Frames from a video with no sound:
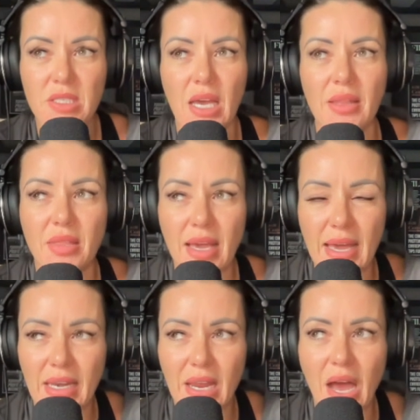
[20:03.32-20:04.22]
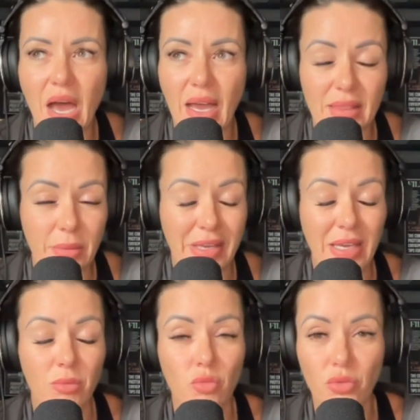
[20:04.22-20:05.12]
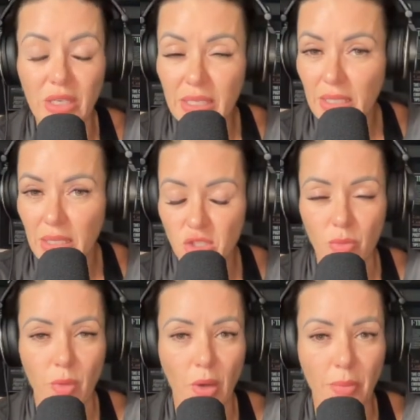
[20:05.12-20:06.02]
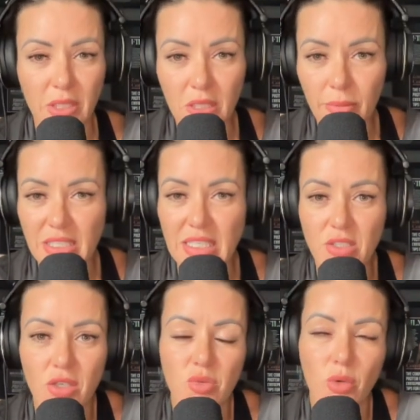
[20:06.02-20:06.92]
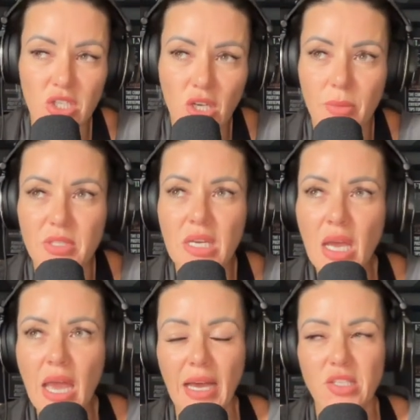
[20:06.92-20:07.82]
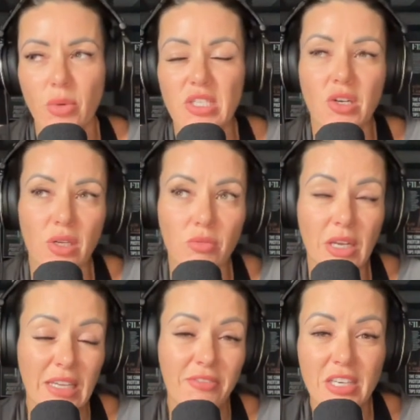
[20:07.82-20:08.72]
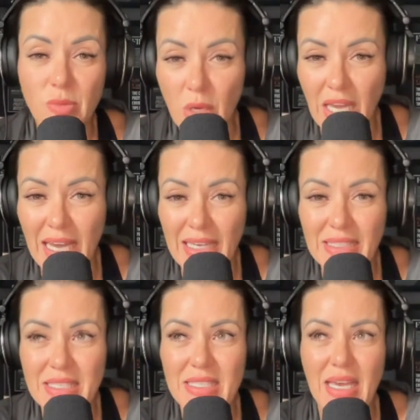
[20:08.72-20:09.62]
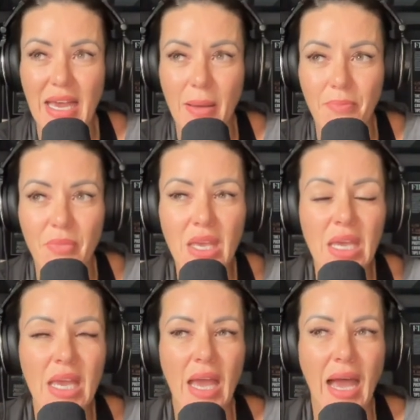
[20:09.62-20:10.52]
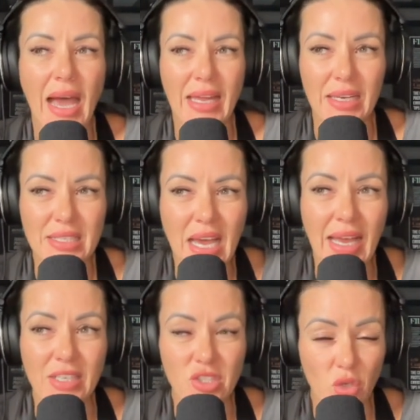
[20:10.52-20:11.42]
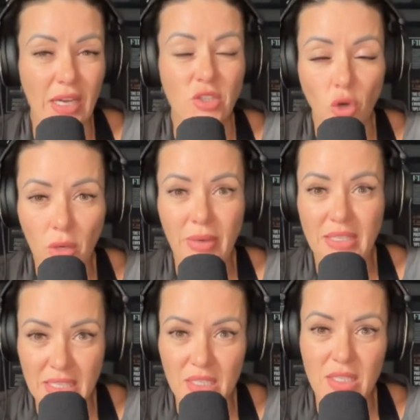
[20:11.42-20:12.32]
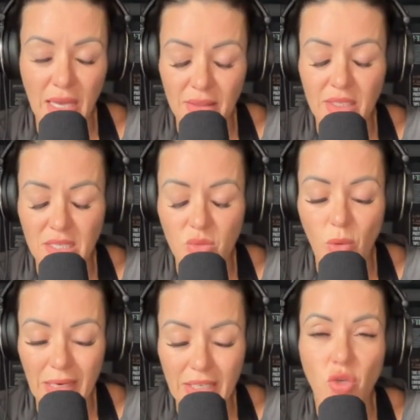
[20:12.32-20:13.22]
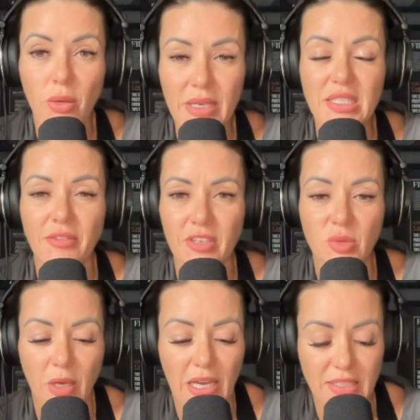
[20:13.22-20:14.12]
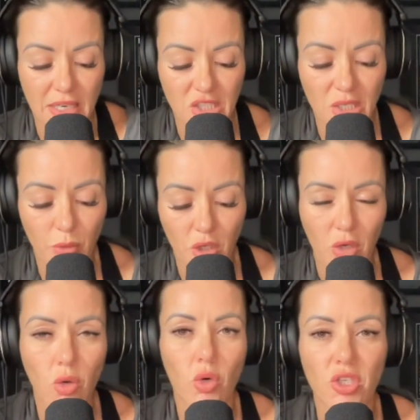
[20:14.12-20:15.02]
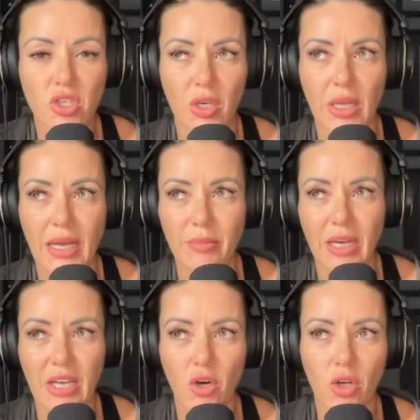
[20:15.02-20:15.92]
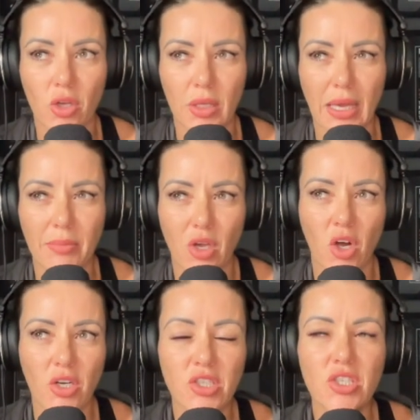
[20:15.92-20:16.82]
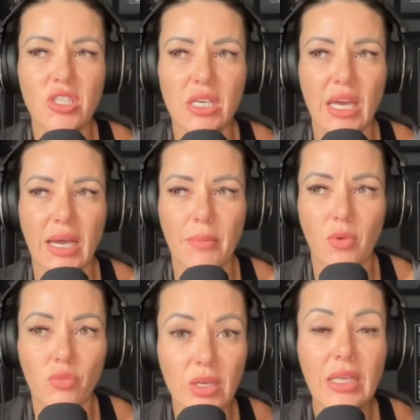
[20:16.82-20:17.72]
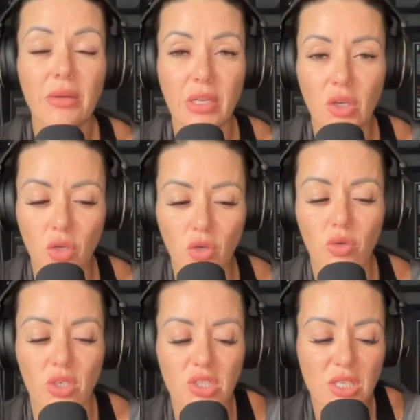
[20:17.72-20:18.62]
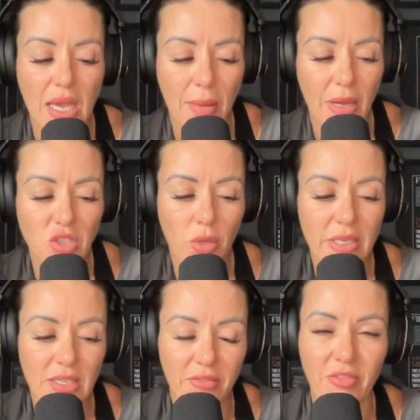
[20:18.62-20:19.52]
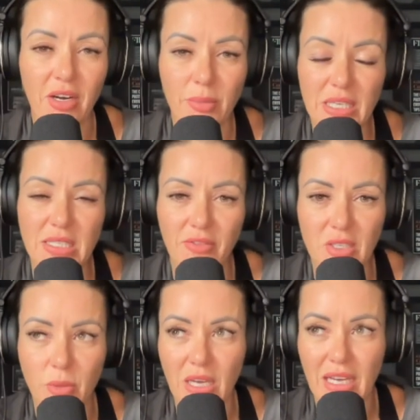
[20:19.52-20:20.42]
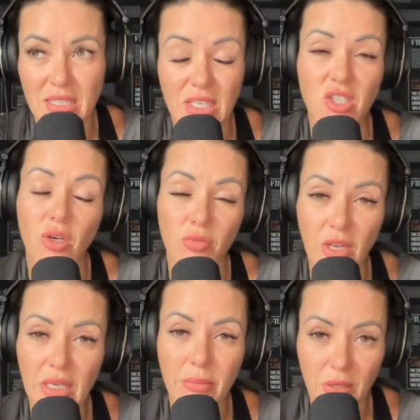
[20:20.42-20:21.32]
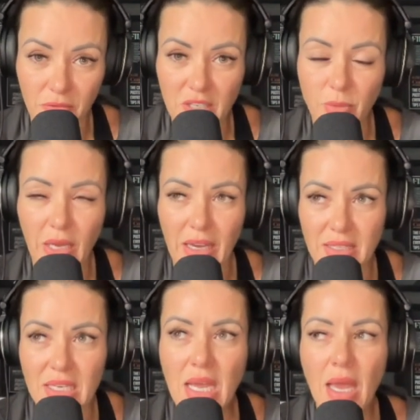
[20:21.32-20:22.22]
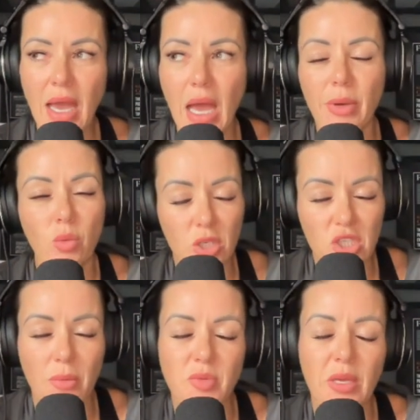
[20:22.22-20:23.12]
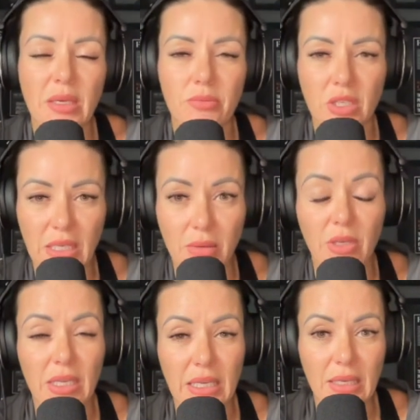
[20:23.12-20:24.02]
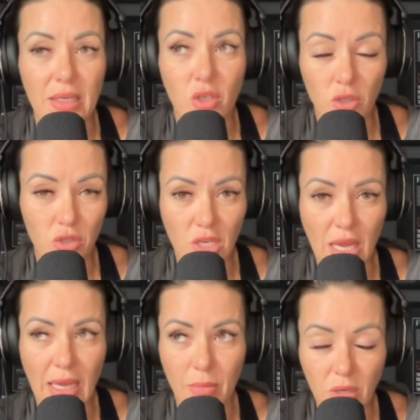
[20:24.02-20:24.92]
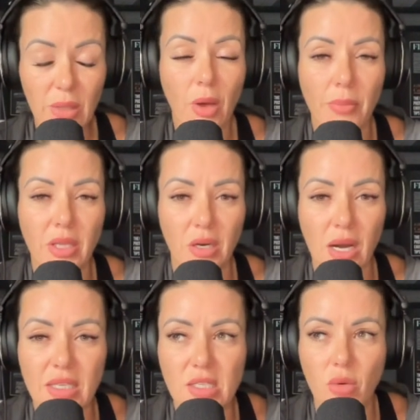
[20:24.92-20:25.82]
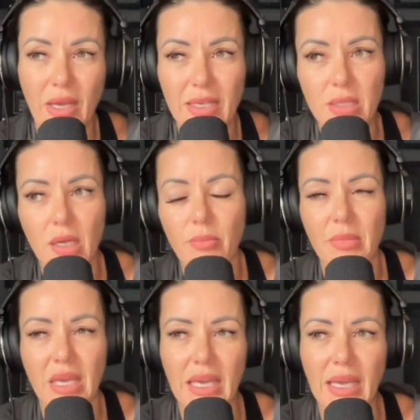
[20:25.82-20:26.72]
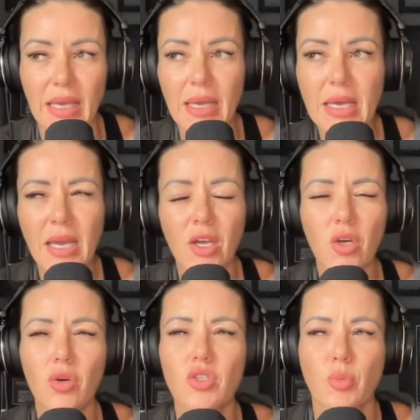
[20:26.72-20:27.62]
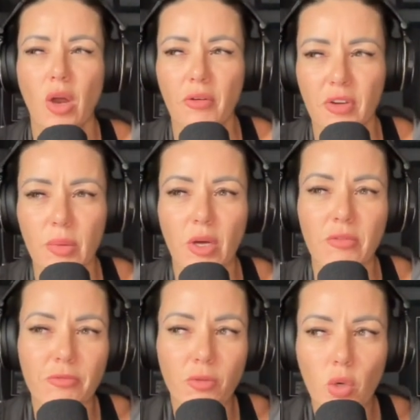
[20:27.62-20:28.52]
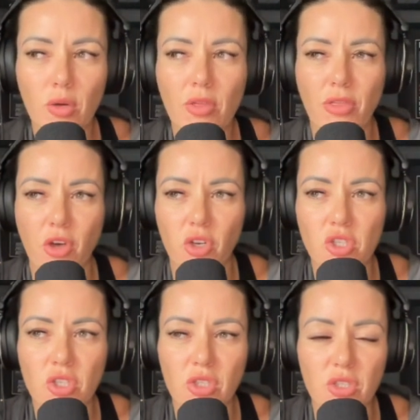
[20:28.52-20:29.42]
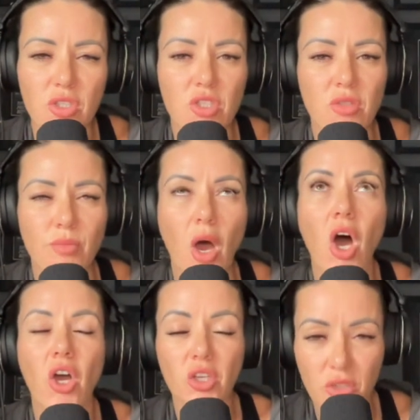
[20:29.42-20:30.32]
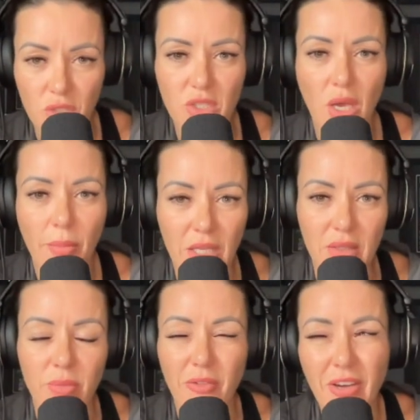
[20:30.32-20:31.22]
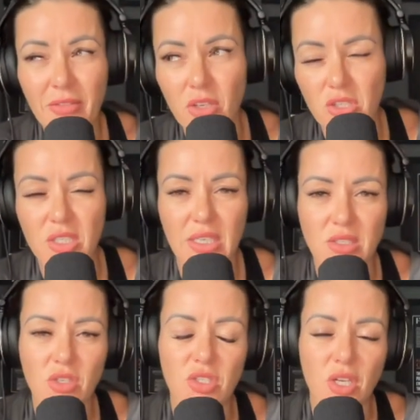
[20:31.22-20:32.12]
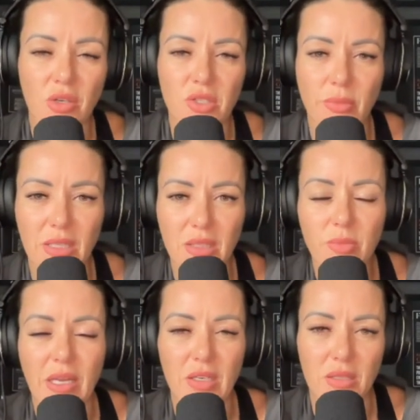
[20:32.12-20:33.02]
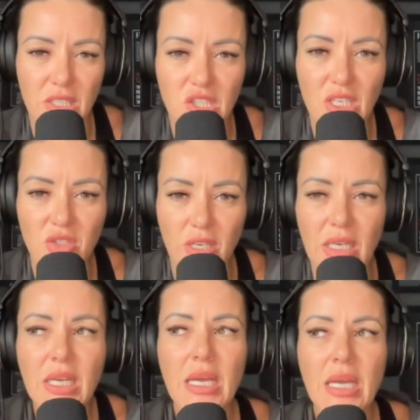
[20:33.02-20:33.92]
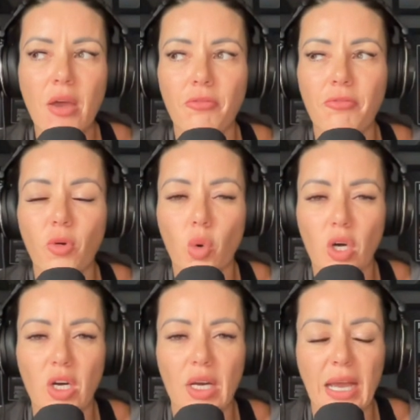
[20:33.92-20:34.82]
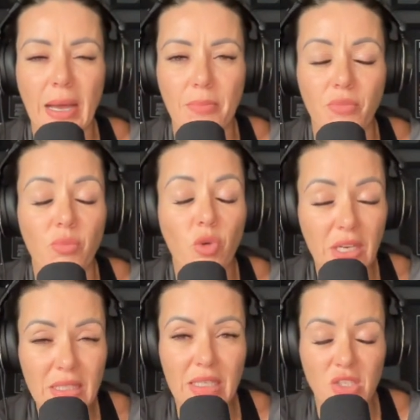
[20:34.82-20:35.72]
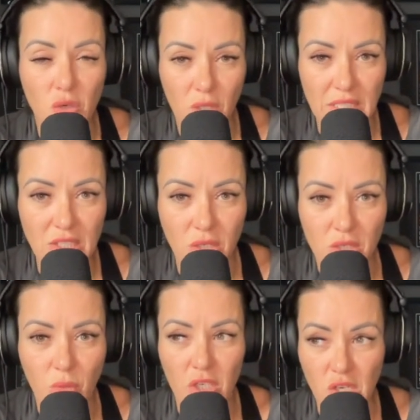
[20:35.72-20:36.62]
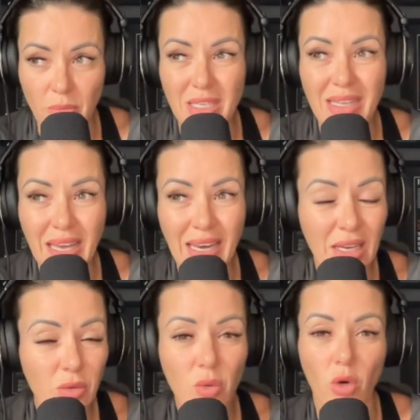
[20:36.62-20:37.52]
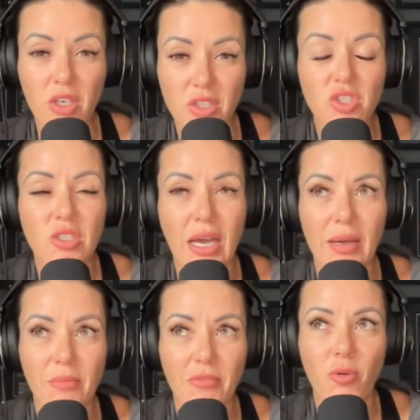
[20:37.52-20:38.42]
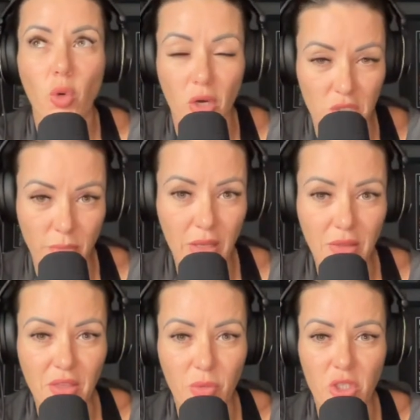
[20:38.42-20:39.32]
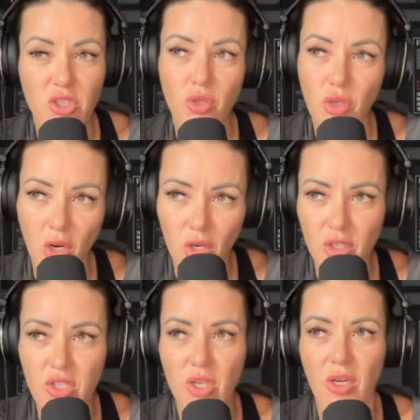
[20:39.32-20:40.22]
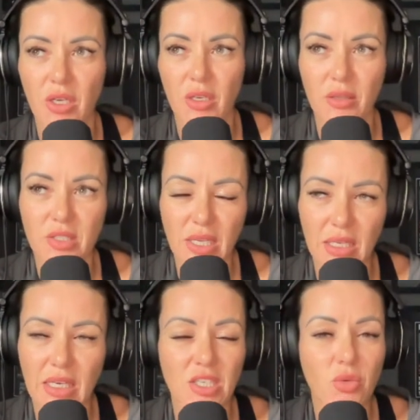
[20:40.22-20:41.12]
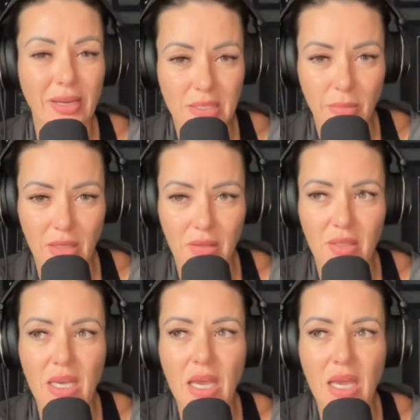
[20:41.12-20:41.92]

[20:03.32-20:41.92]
And then I they became really super popular, my detox workshops. And so I started running Facebook ads. Um, and I had t I taught my, this is, uh, this is when I taught myself Facebook ads. I actually bought a course online by a girl called Kim Garst. Um, really, really good course. Um, I taught myself very basic Facebook ads and I started running my own Facebook ads, and my workshops became really, really good, um, really popular. And so I ended up making gross profit about four thousand pounds a month, about five thousand, six thousand dollars a month, depending on the exchange rate, for um, running these yoga detox workshops. And that, and I only worked um, four hours a month. I worked two hours on a Sunday, twice a month.